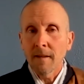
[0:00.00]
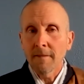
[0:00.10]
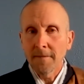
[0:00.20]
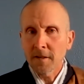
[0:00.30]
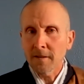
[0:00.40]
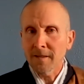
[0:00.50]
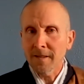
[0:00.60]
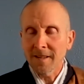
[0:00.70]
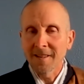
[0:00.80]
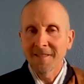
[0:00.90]

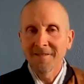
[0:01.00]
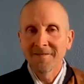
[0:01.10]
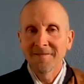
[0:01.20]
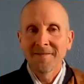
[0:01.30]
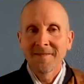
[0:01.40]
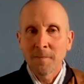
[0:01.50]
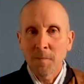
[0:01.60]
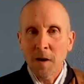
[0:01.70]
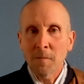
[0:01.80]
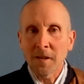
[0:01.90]
Officially,
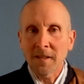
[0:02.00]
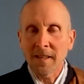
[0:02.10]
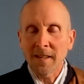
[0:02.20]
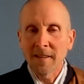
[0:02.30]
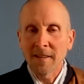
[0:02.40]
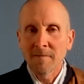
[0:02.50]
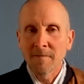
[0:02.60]
publicly,